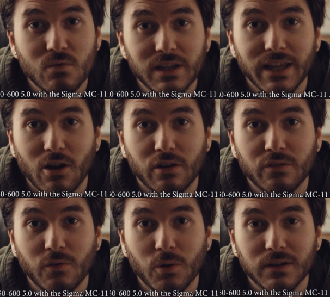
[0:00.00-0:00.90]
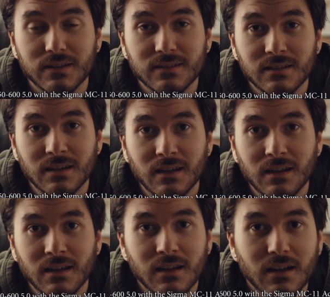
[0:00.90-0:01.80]
really hard to focus.
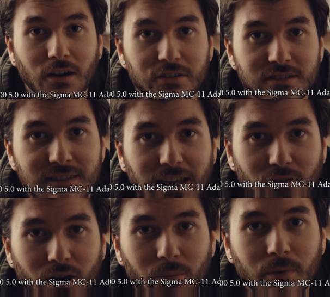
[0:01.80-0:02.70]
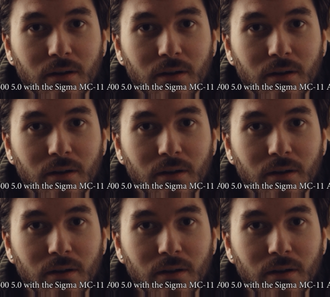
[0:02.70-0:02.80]
Oh, I just gave up.